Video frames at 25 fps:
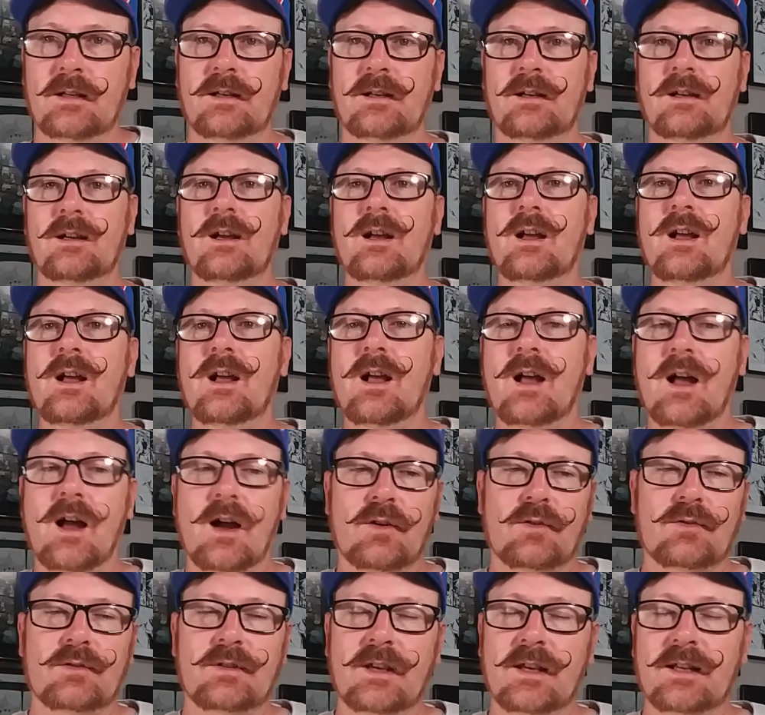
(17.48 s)
I
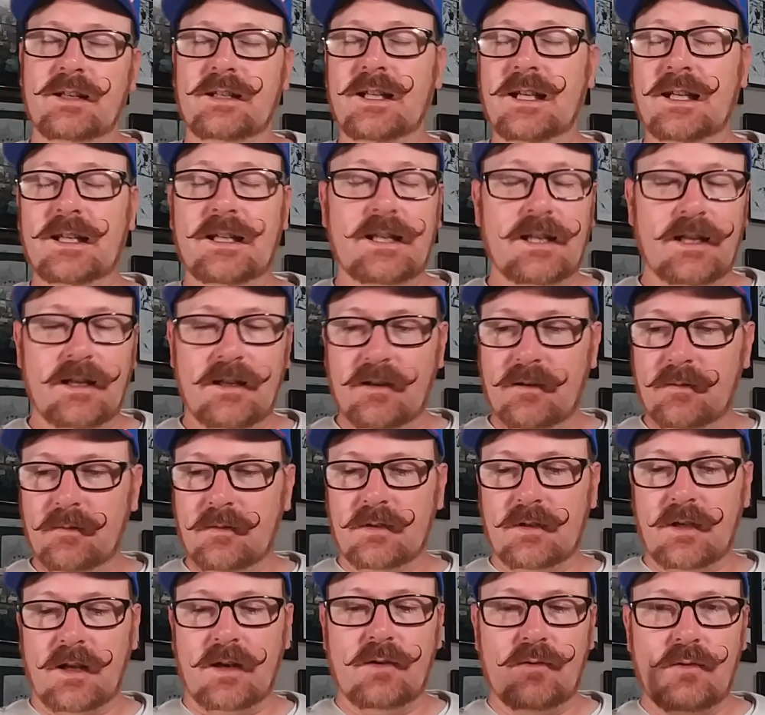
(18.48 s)
go say TTM
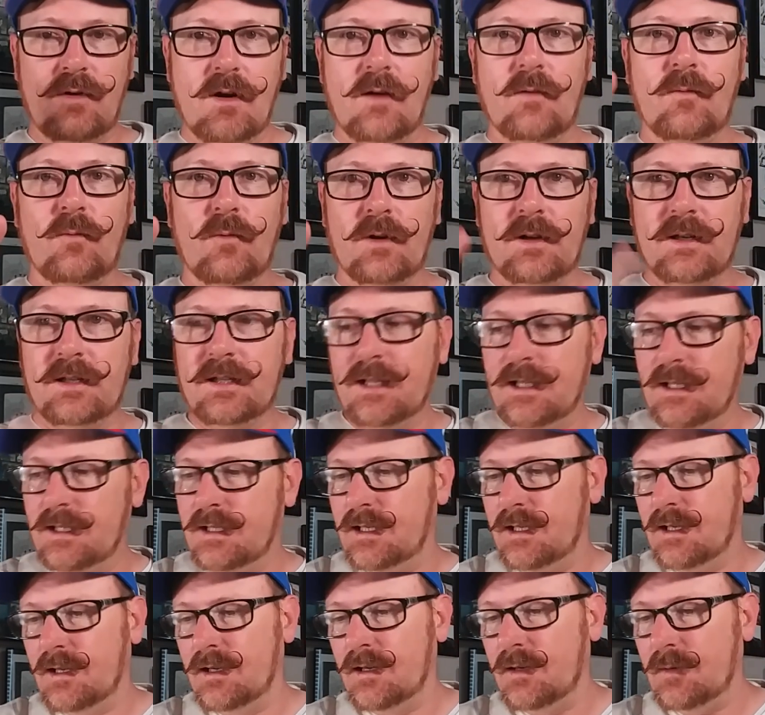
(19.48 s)
because I do have one
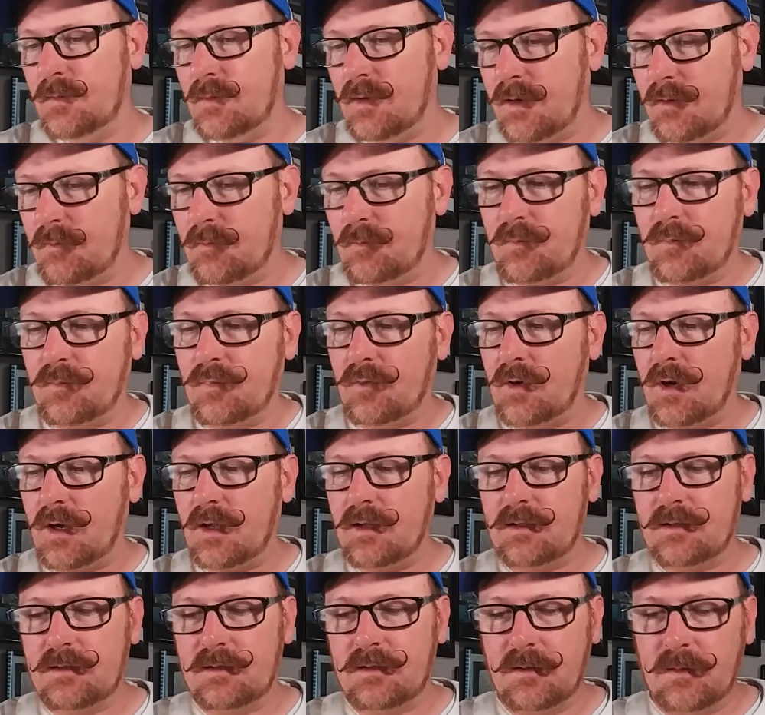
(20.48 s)
TTM. I've
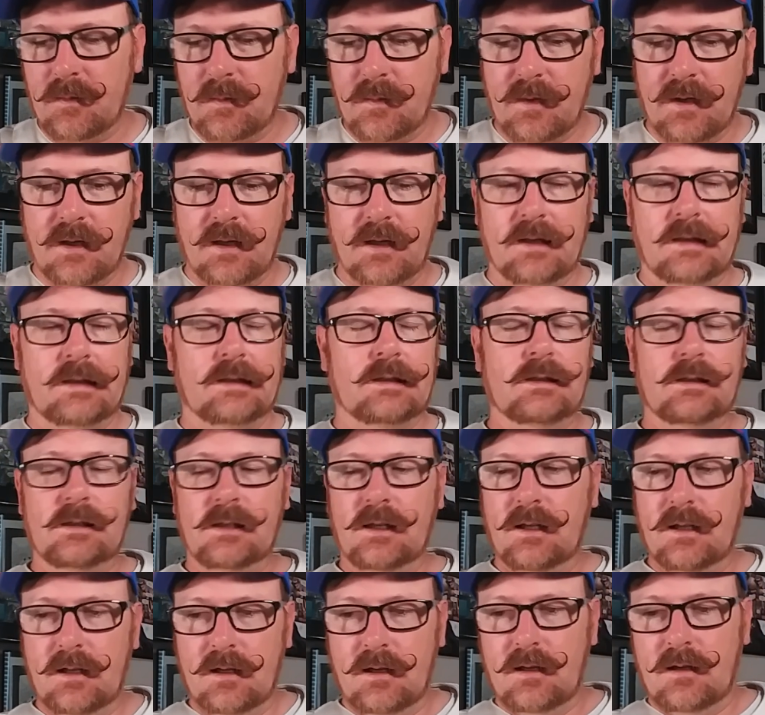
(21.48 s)
got some uh,
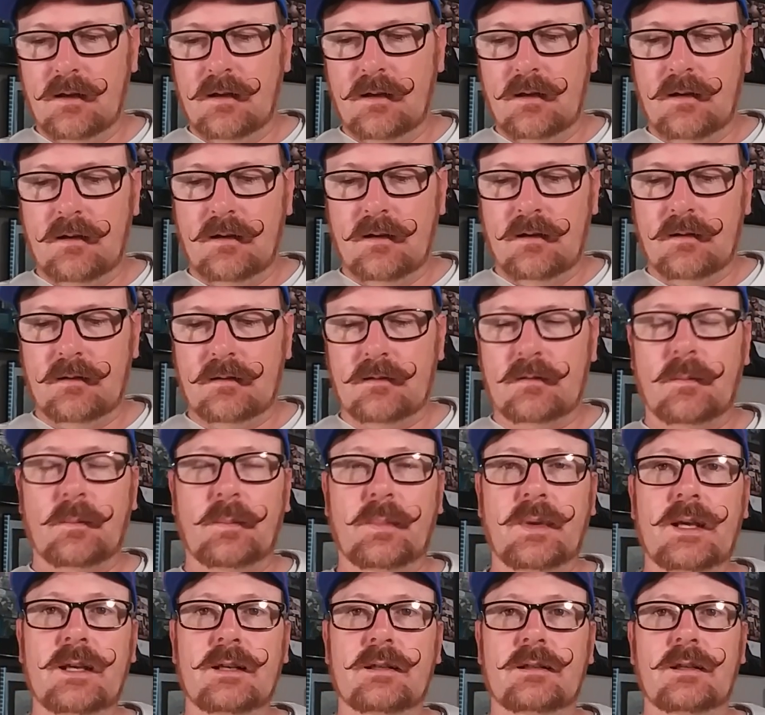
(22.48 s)
some
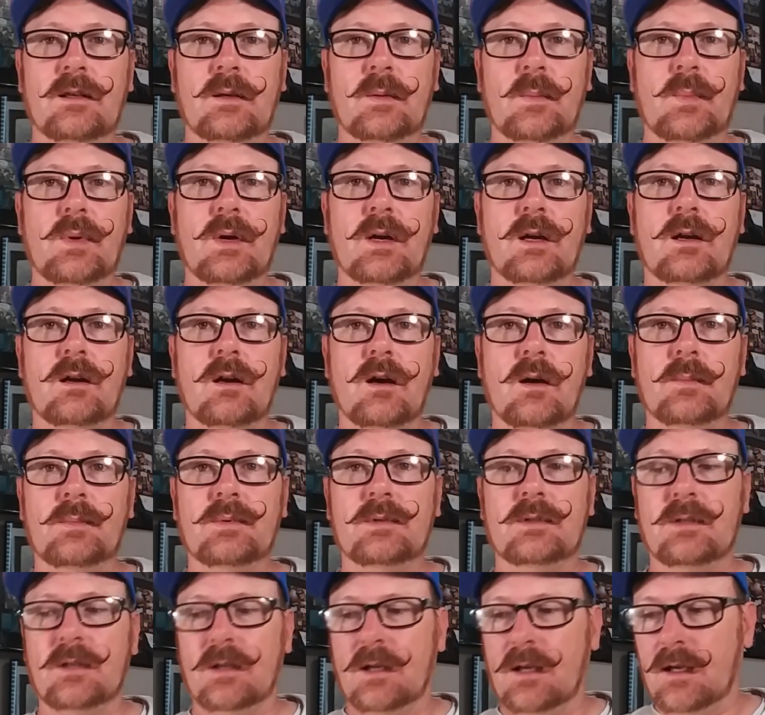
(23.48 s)
PC
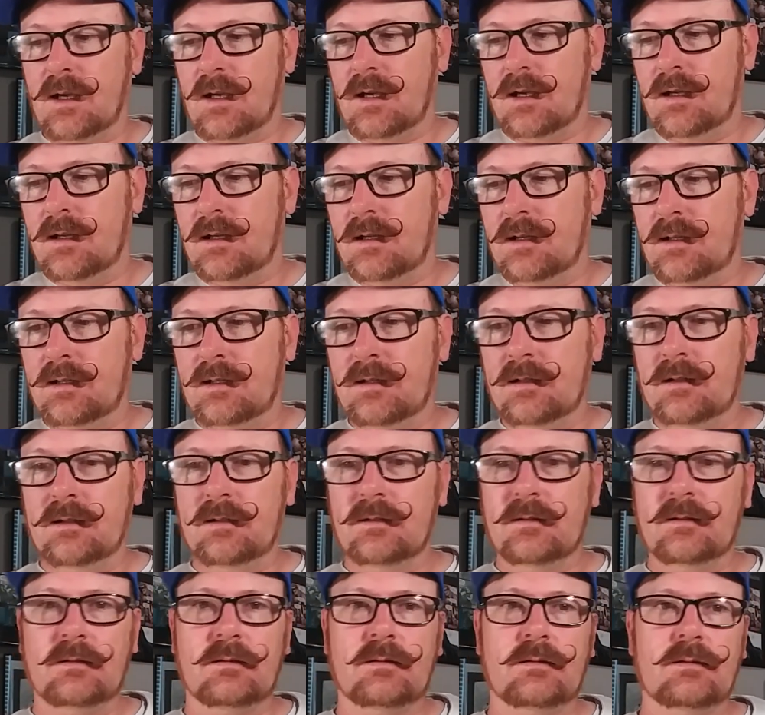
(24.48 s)
pickups
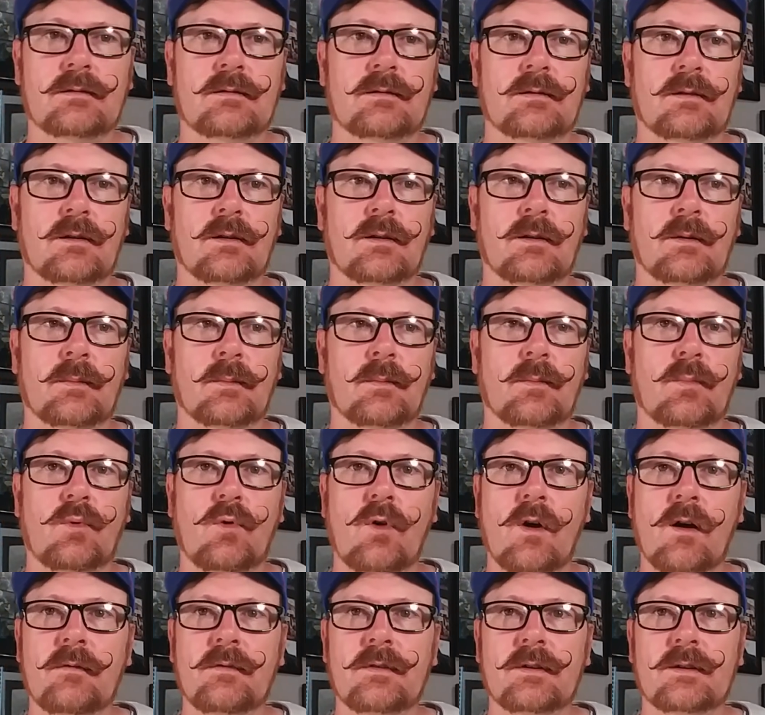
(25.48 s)
and some
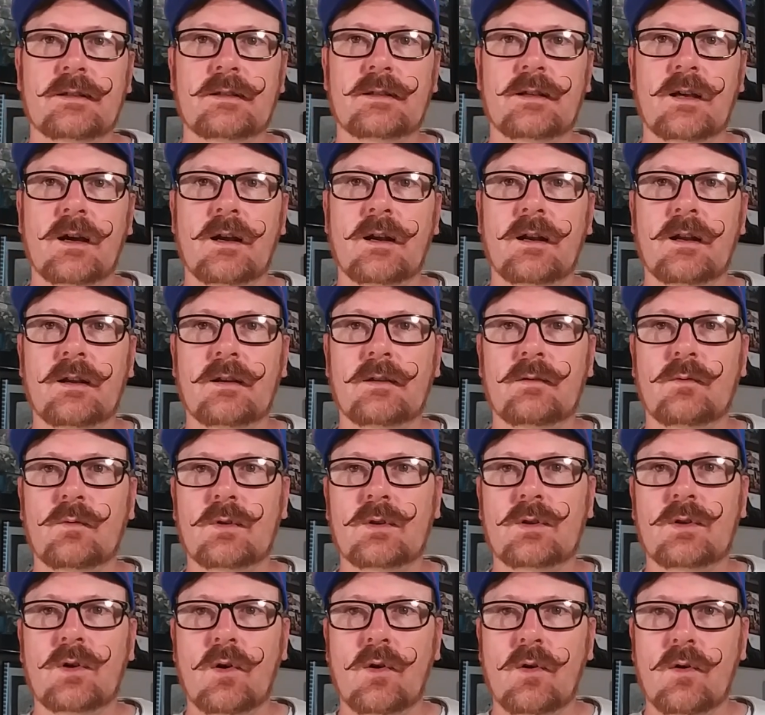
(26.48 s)
private signing
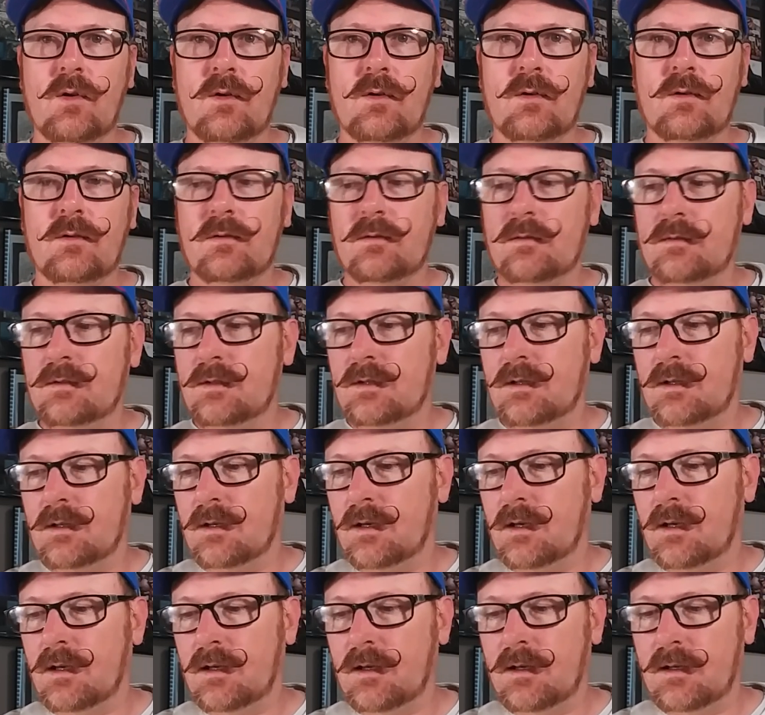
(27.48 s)
returns
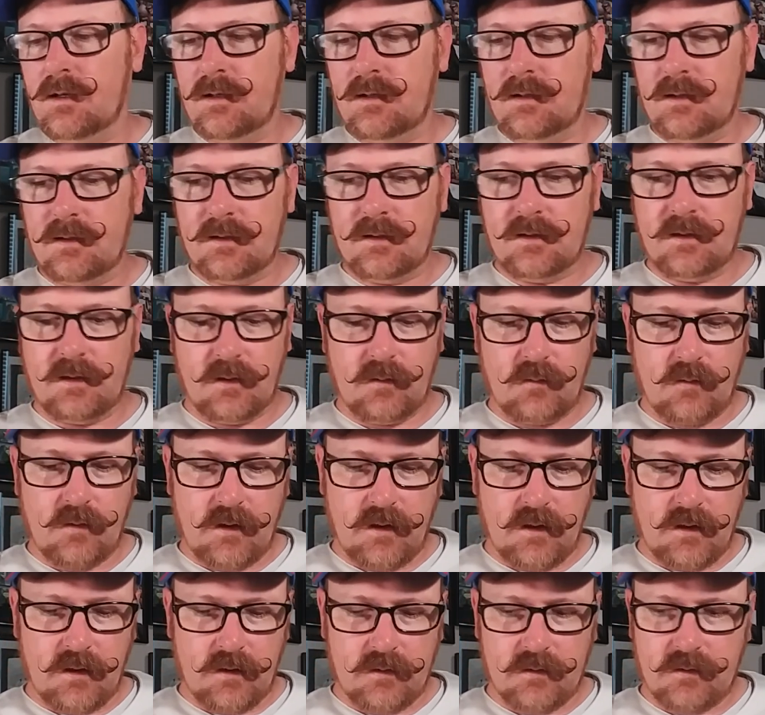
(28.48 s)
and let's see
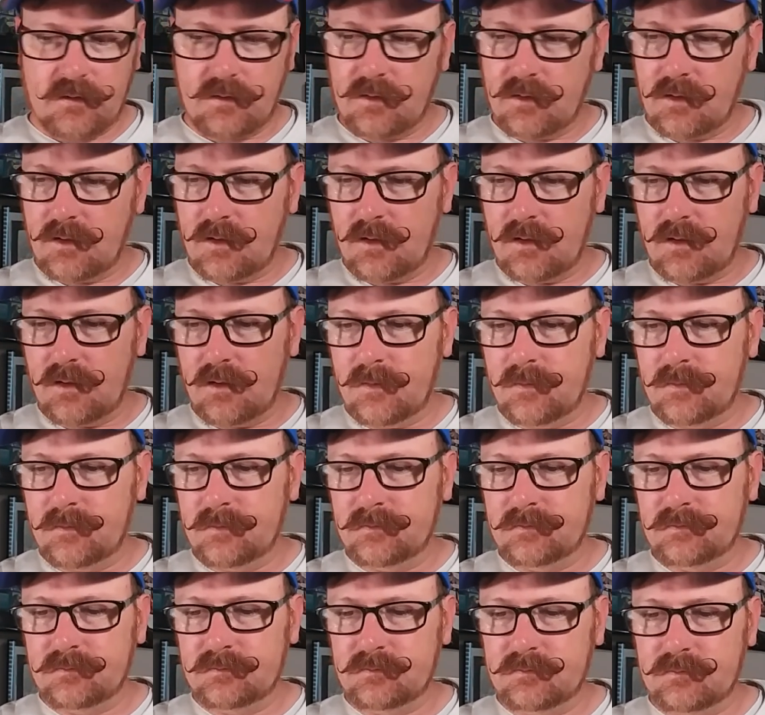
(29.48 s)
what else.
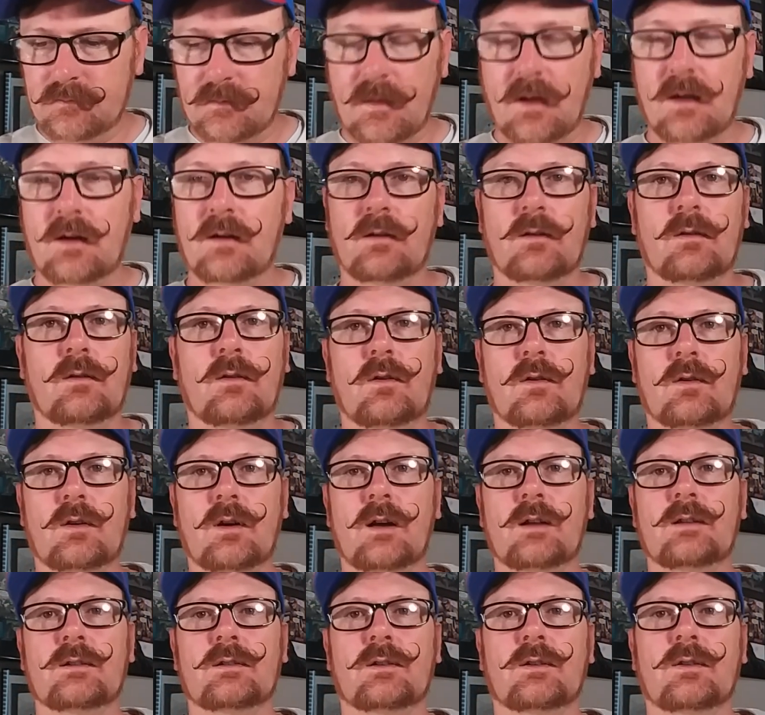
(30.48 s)
Um, I don't know, all
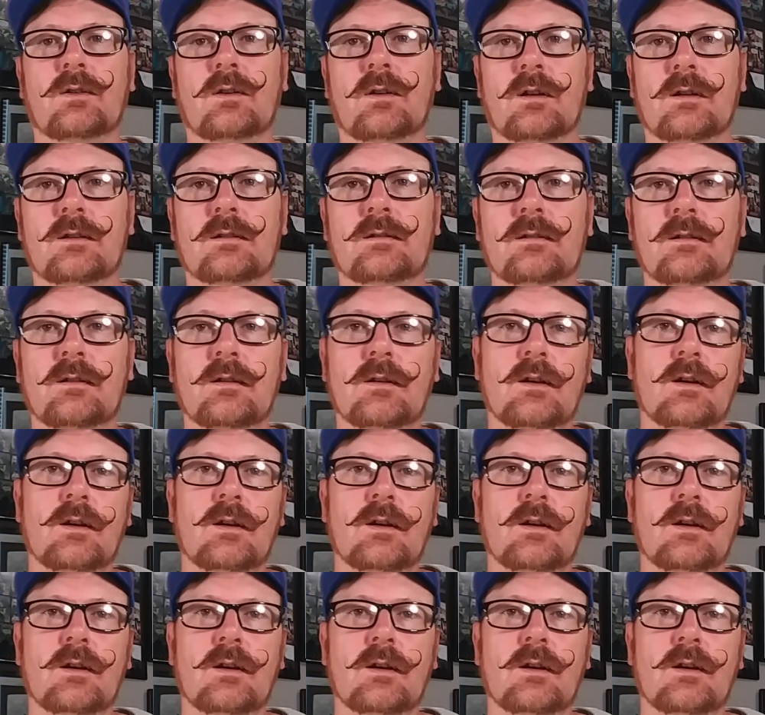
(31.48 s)
kinds of goodies.